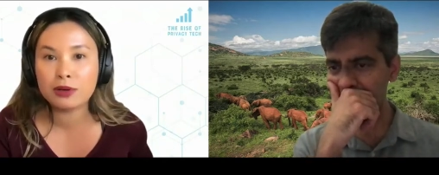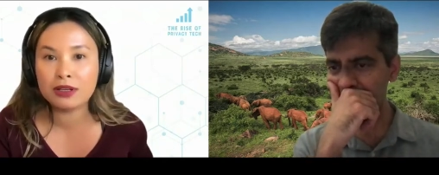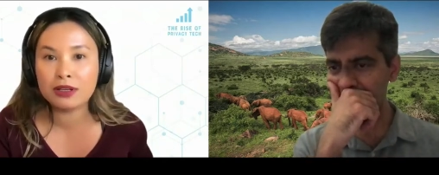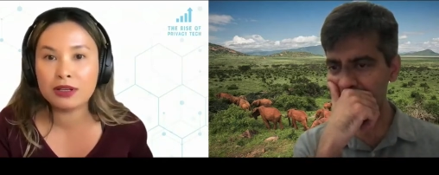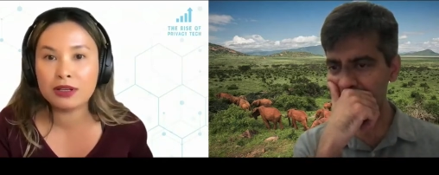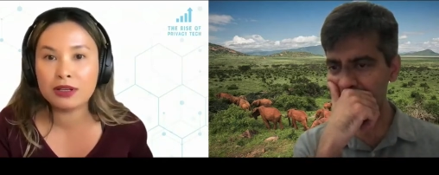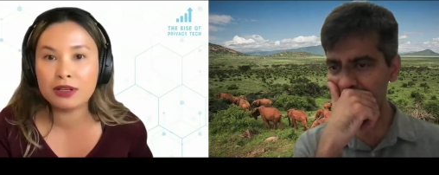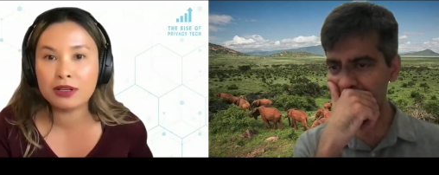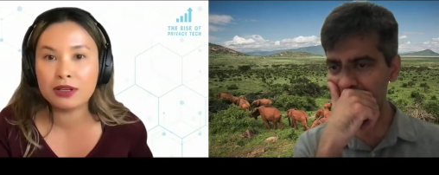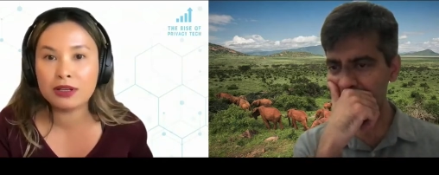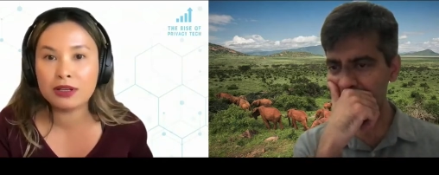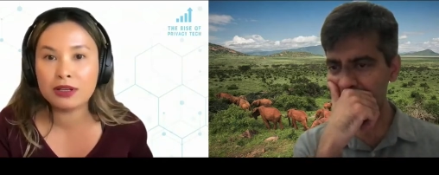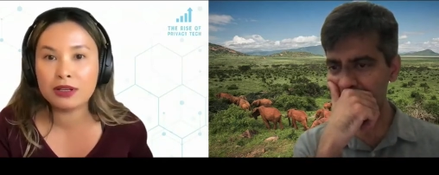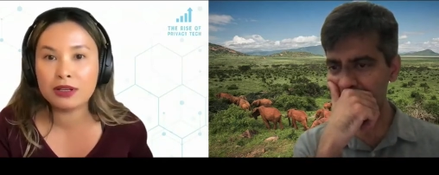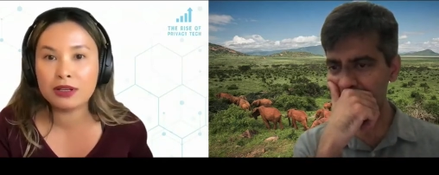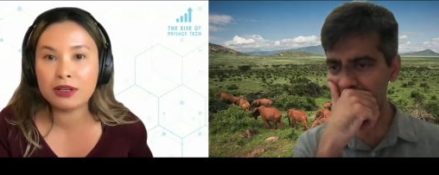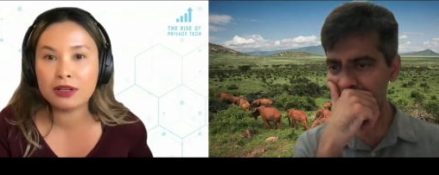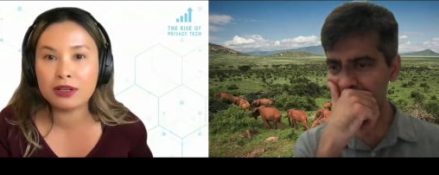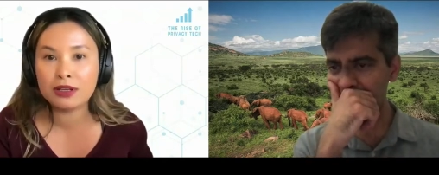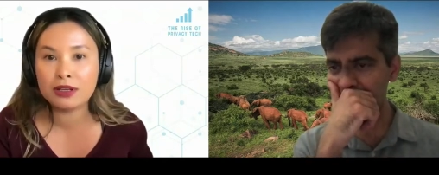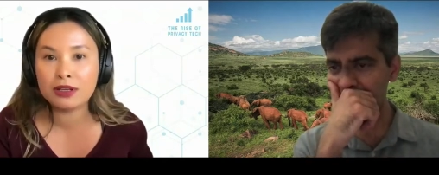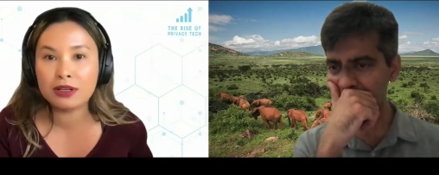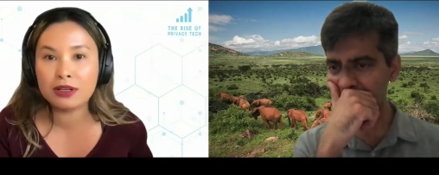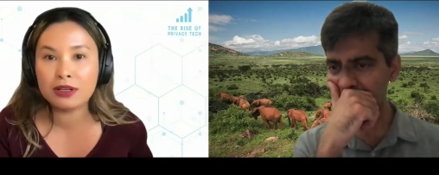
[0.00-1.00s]
Speaker 1: right? Like those
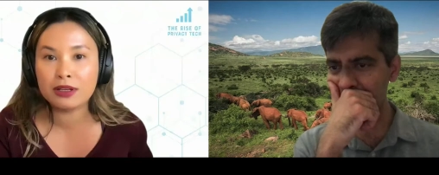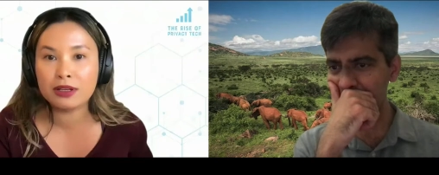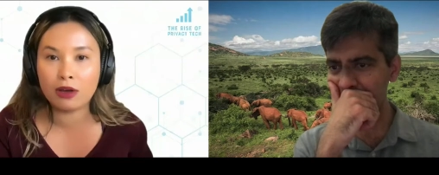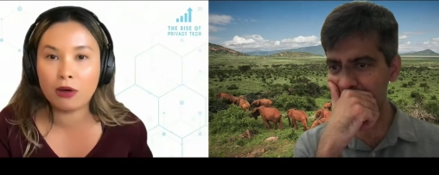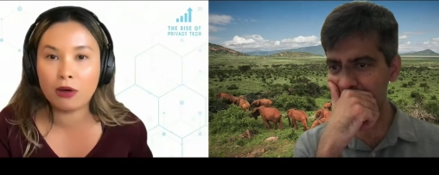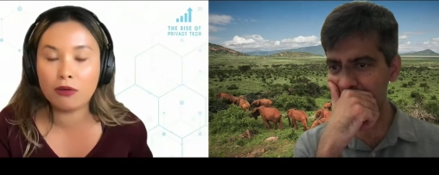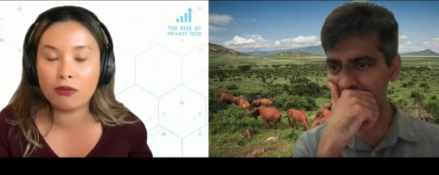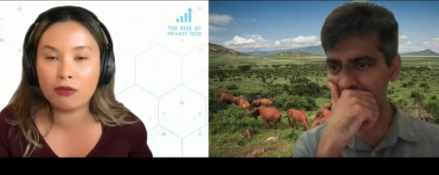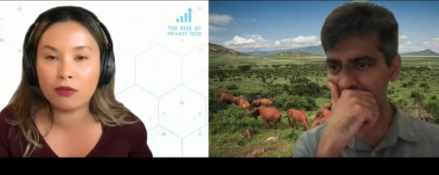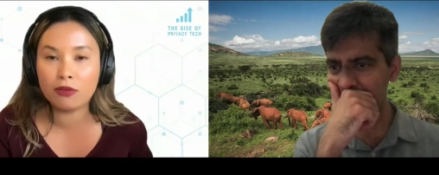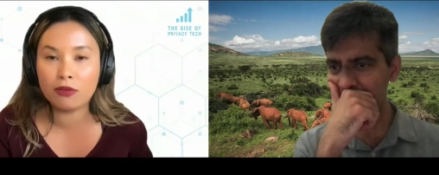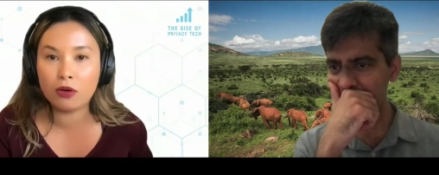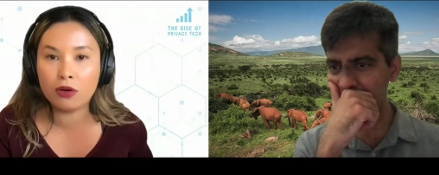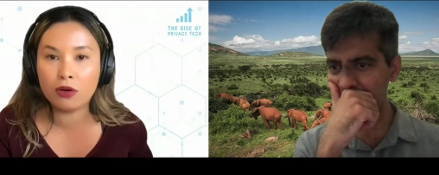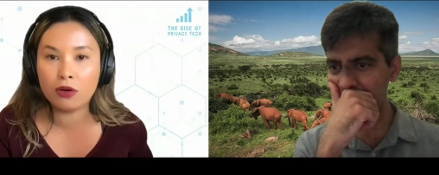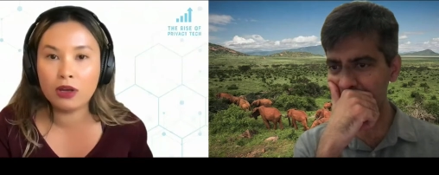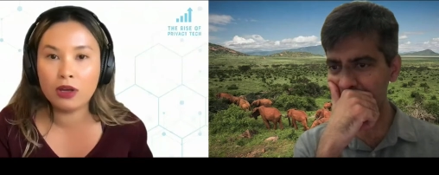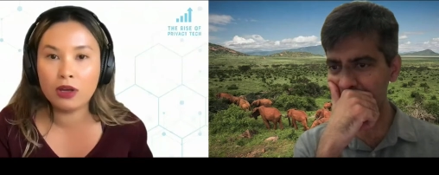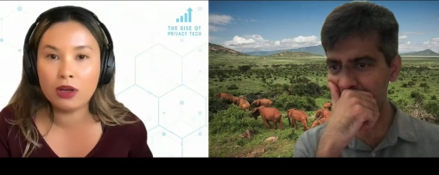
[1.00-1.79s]
are very helpful